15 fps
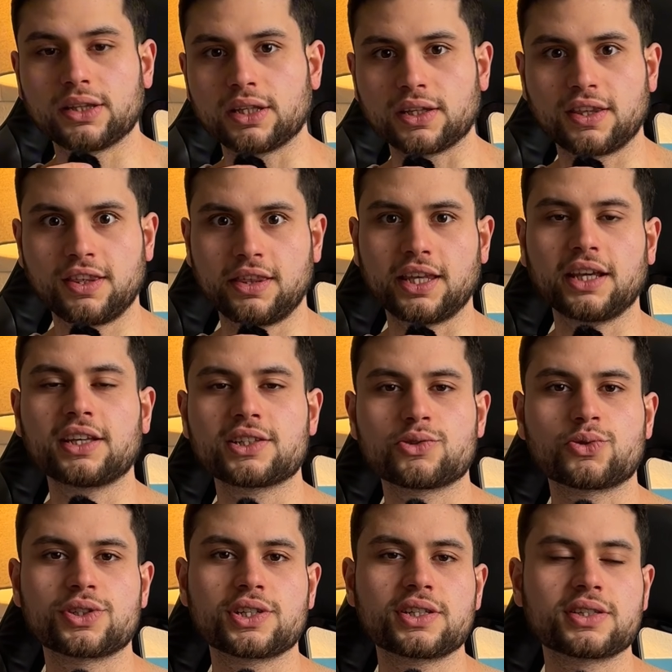the thickest
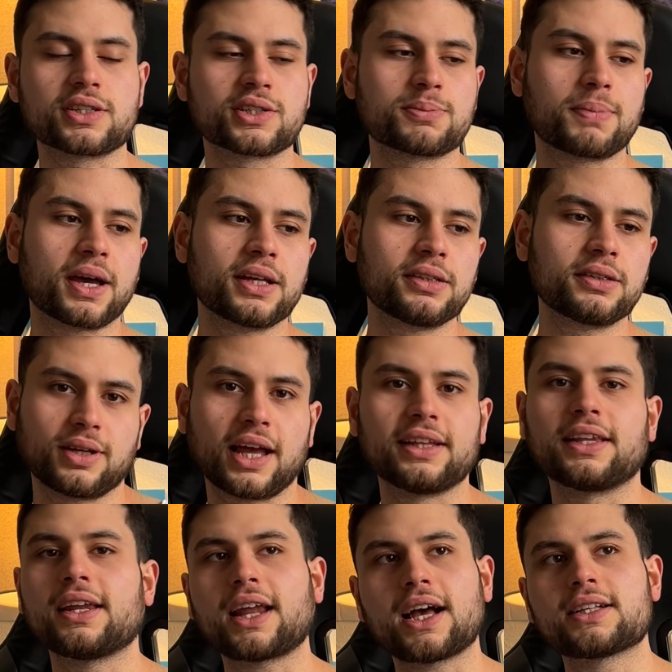resistance band, and
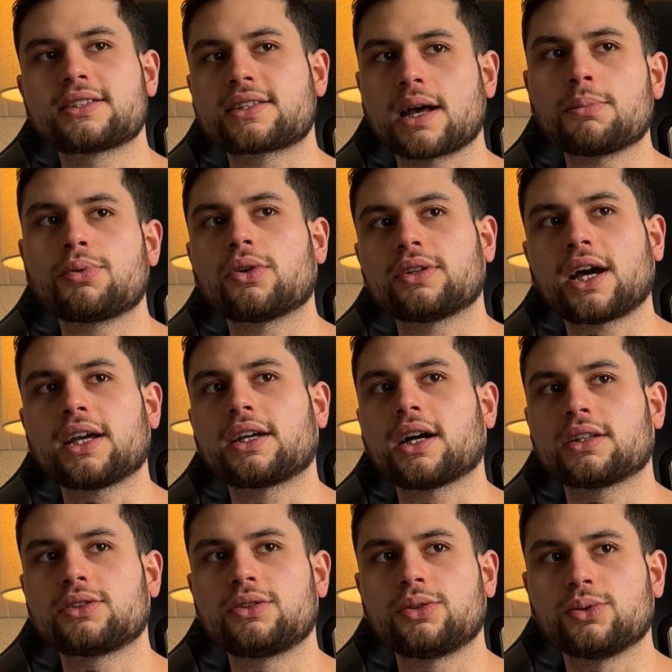then at some point I
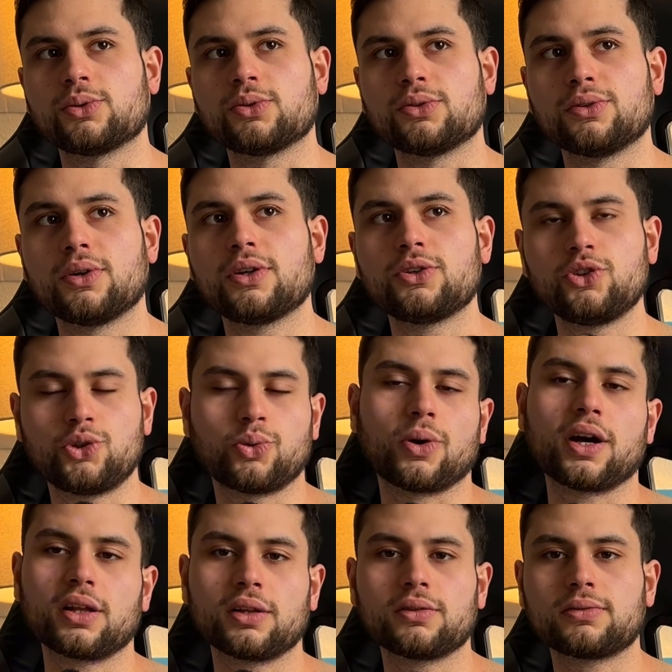got to
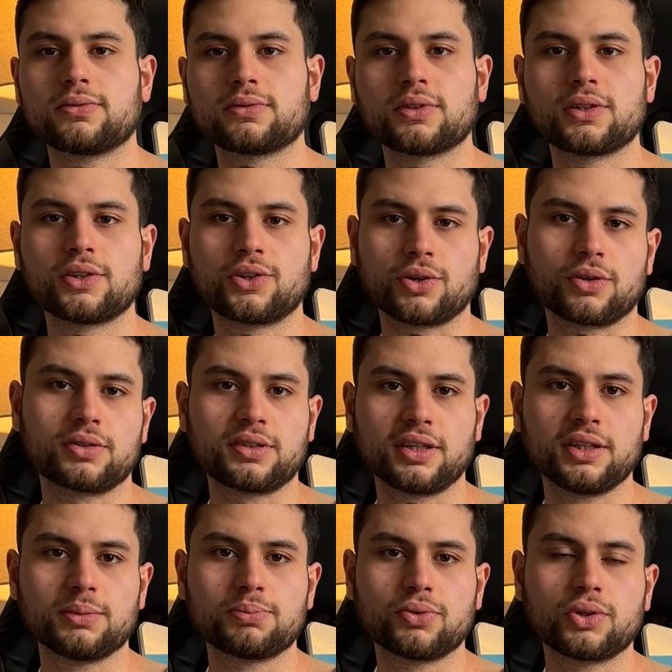12,
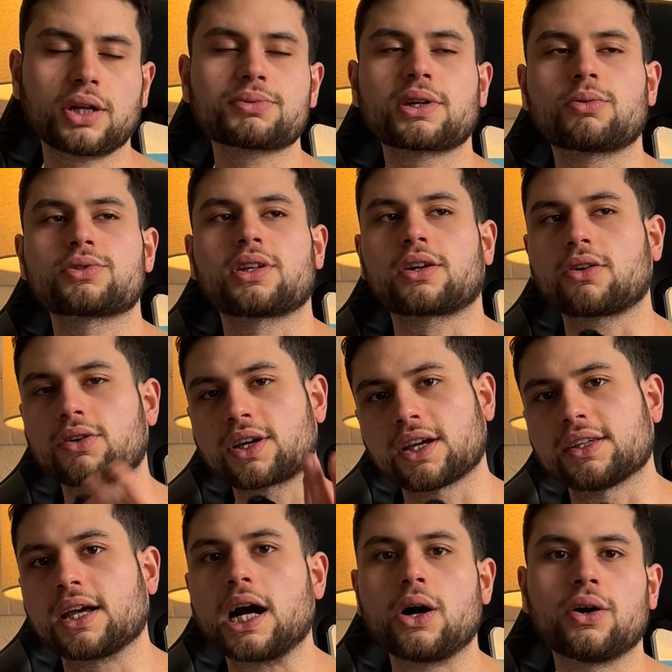13 pull-ups, I was like, okay,
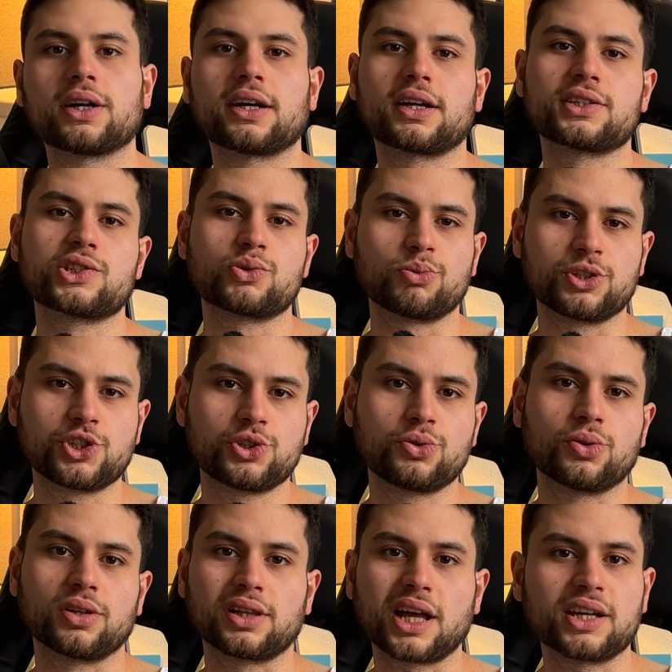now I gotta switch to
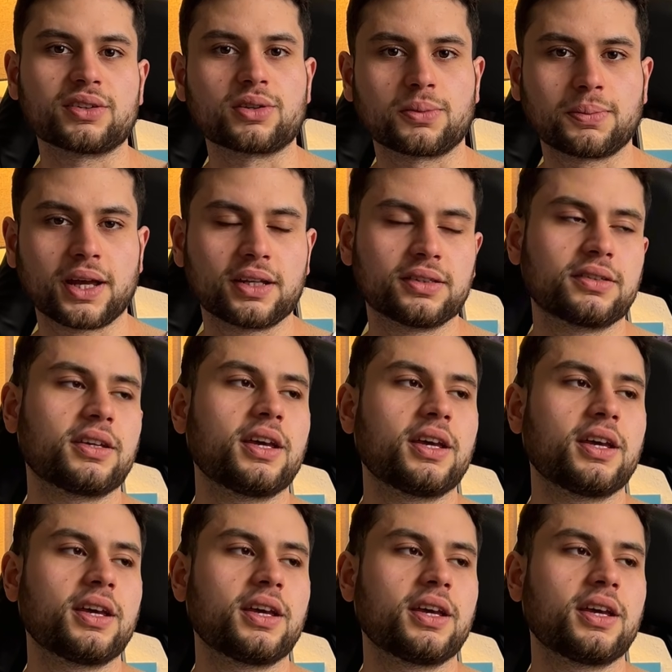a lighter band,